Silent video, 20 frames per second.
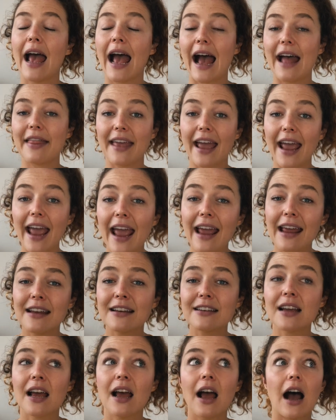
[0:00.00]
at the
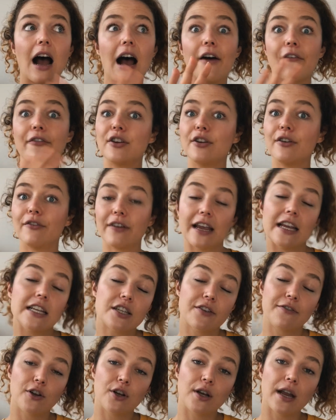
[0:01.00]
end after you've
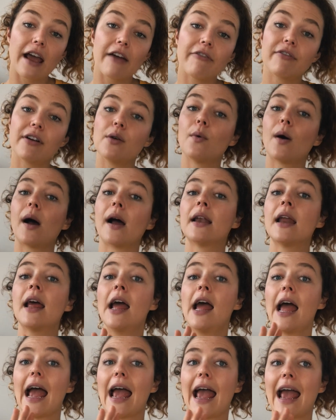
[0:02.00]
interviewed everyone
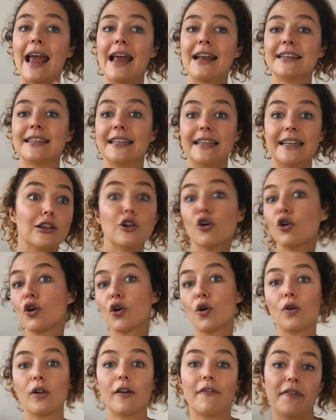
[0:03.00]
and look at
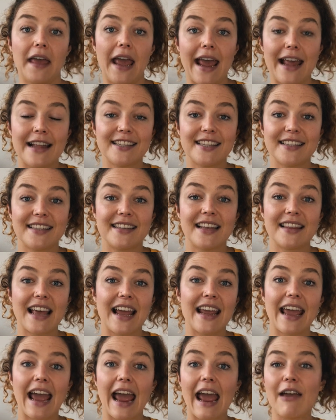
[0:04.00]
all of the answers that
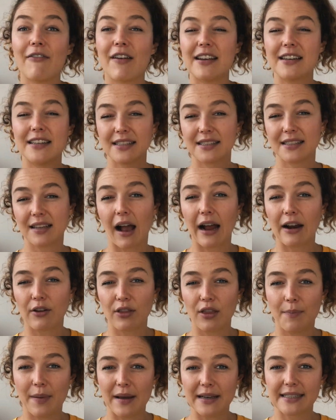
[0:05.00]
they gave and decide
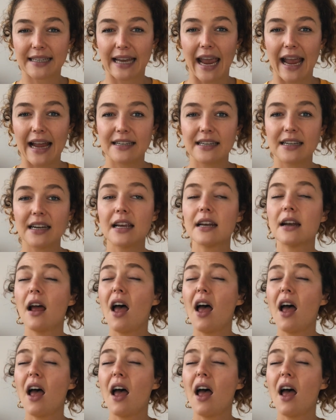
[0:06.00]
on the best candidate.